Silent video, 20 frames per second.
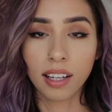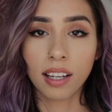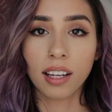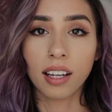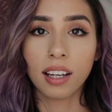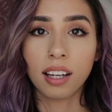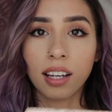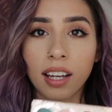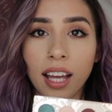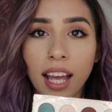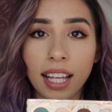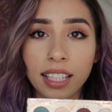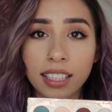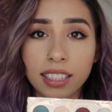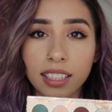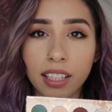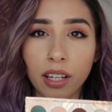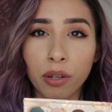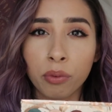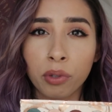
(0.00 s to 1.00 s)

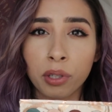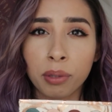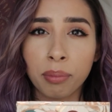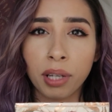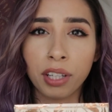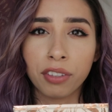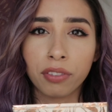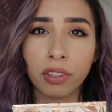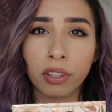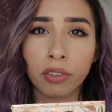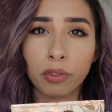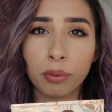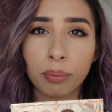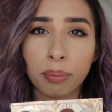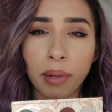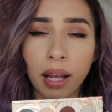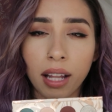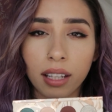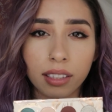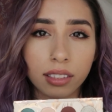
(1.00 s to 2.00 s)
Hands down one of my
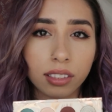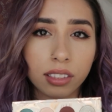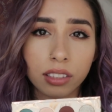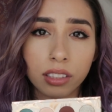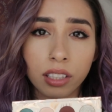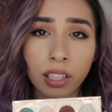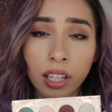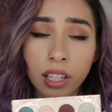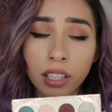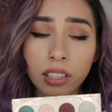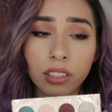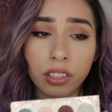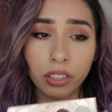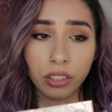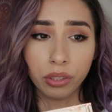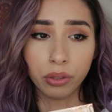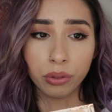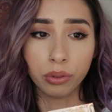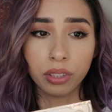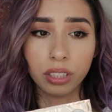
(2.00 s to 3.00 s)
favorite palettes to
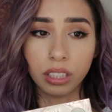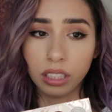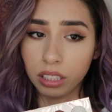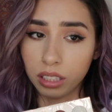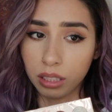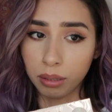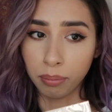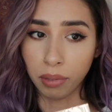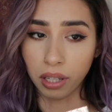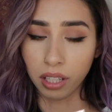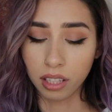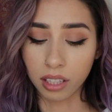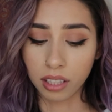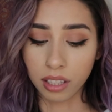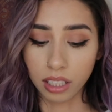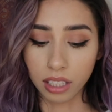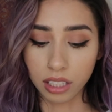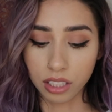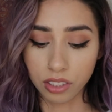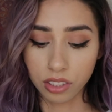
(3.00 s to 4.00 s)
use this month.
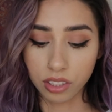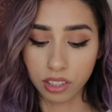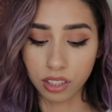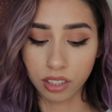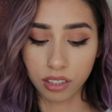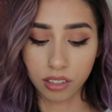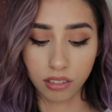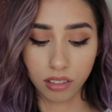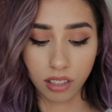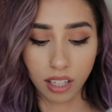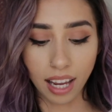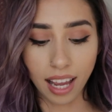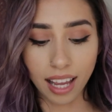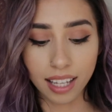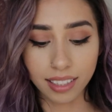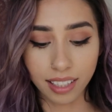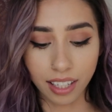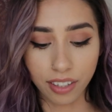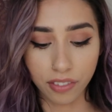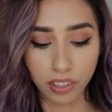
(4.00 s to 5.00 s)
It's just, it
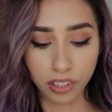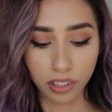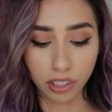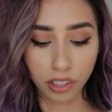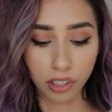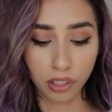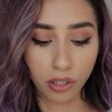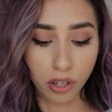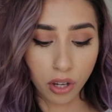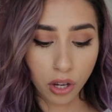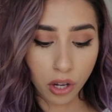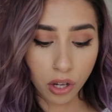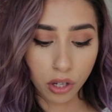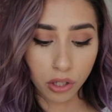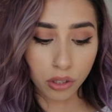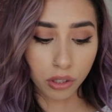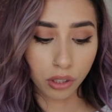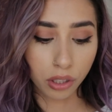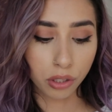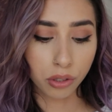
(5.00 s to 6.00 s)
has everything.
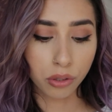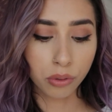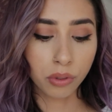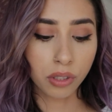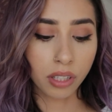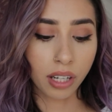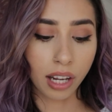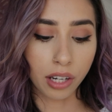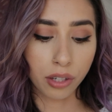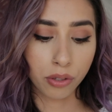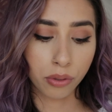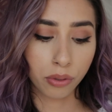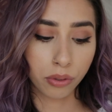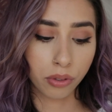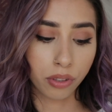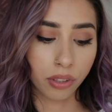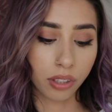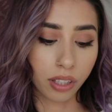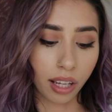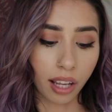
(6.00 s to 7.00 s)
You can do a natural
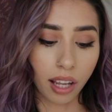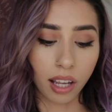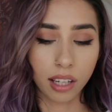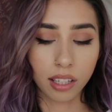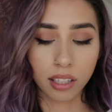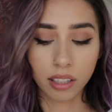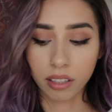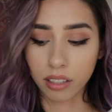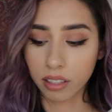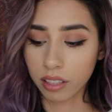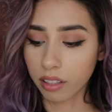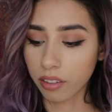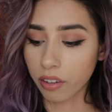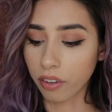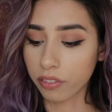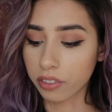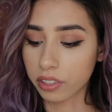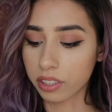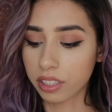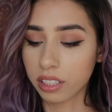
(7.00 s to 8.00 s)
look and
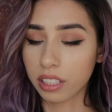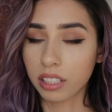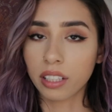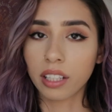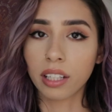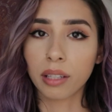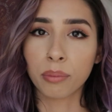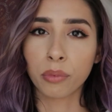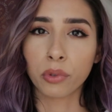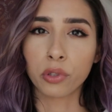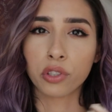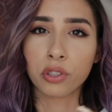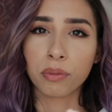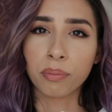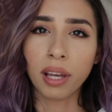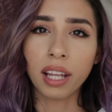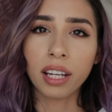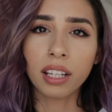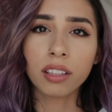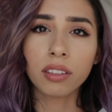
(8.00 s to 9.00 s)
obviously a more
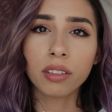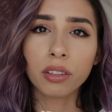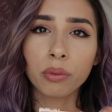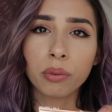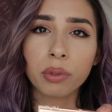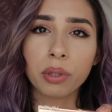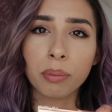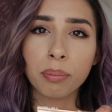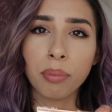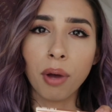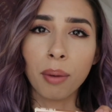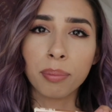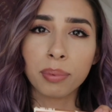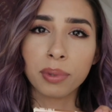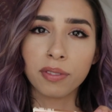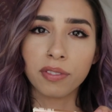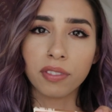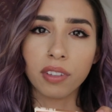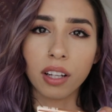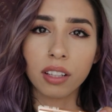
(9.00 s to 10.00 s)
dramatic look with the
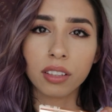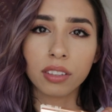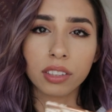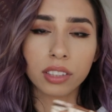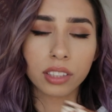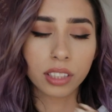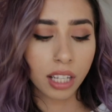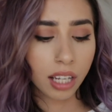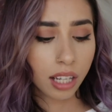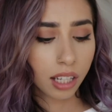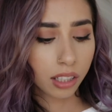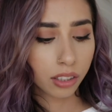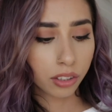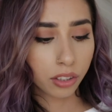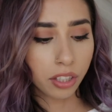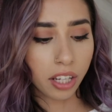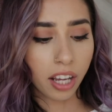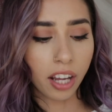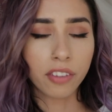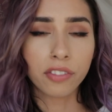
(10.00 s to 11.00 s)
pops of colors. So
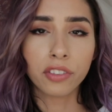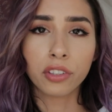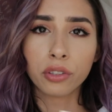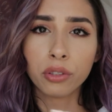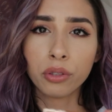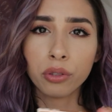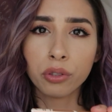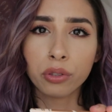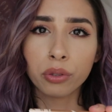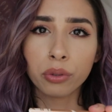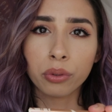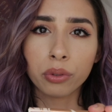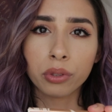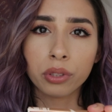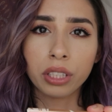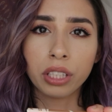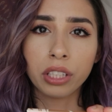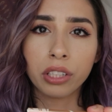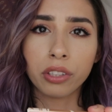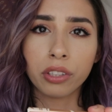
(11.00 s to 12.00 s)
you have your
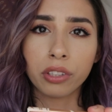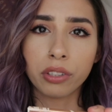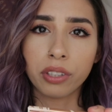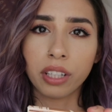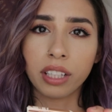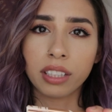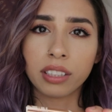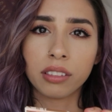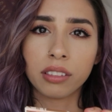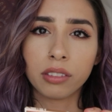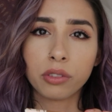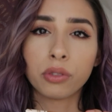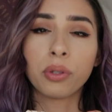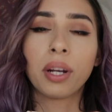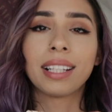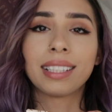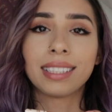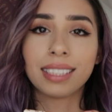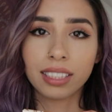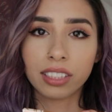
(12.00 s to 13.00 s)
neutrals here, your
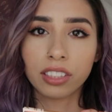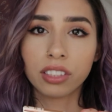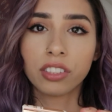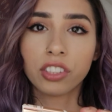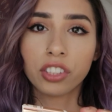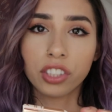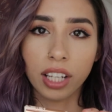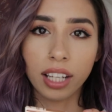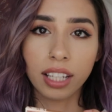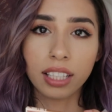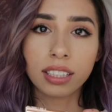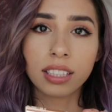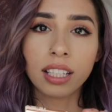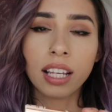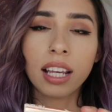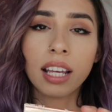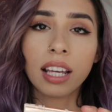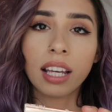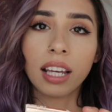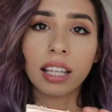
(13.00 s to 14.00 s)
transition shades,
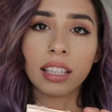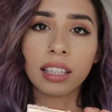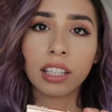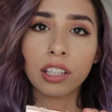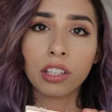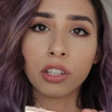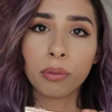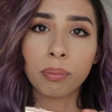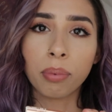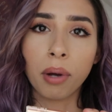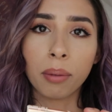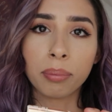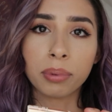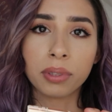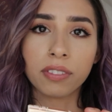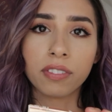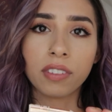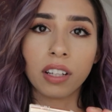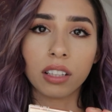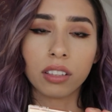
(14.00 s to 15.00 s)
and then your pops
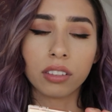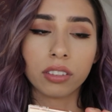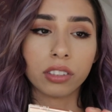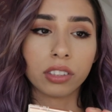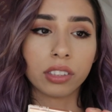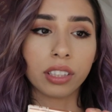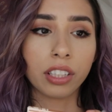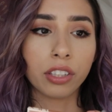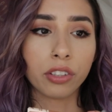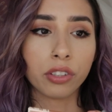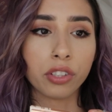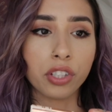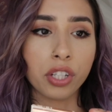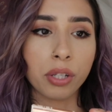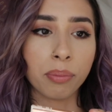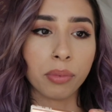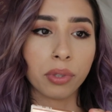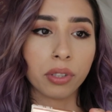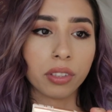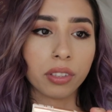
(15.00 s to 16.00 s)
of colors and your
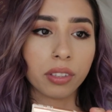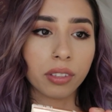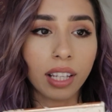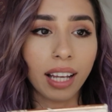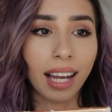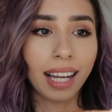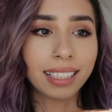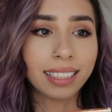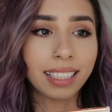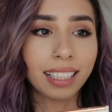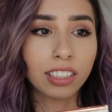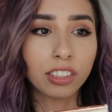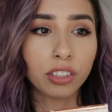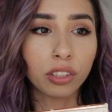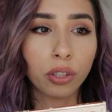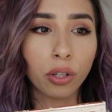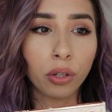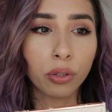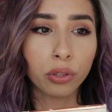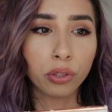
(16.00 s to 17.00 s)
shimmers. Yeah, I tend to
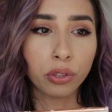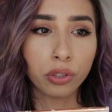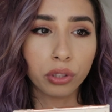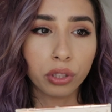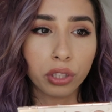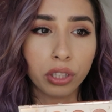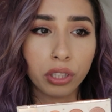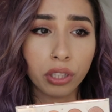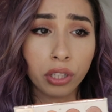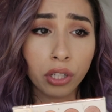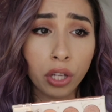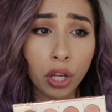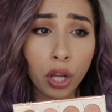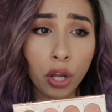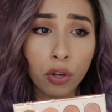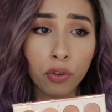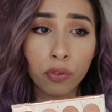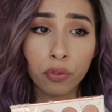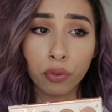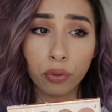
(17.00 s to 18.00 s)
go usually
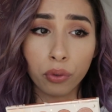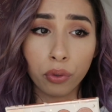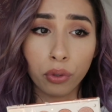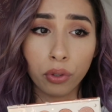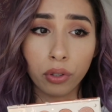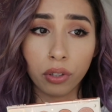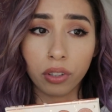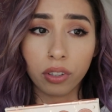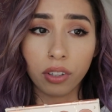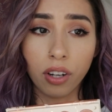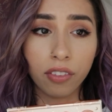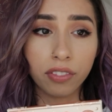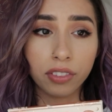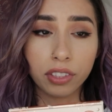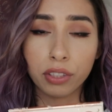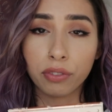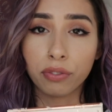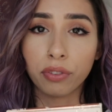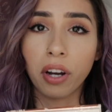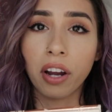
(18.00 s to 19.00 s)
for,
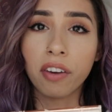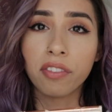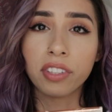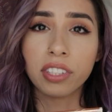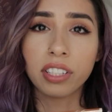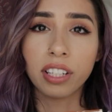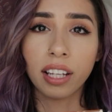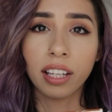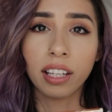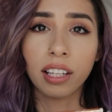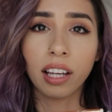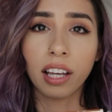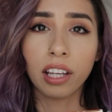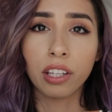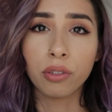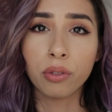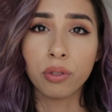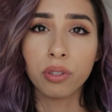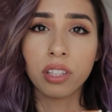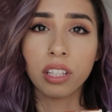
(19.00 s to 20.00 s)
obviously for everyday, I
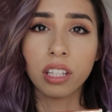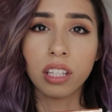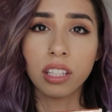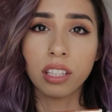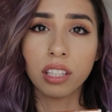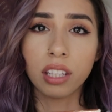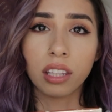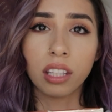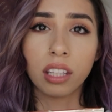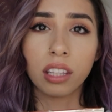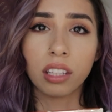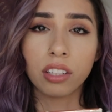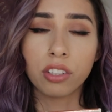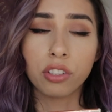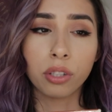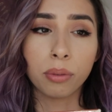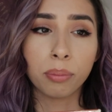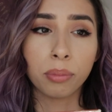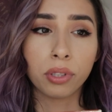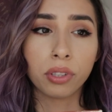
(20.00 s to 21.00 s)
use these and then the
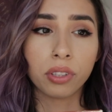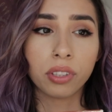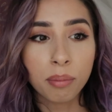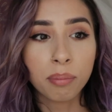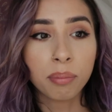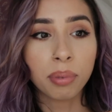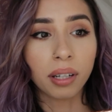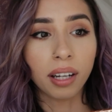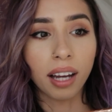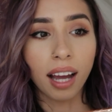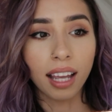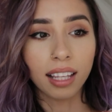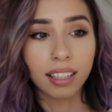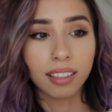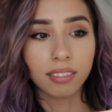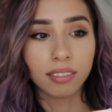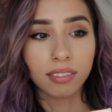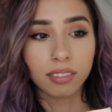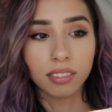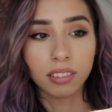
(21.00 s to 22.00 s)
shimmers, but
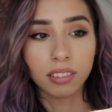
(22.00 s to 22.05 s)
I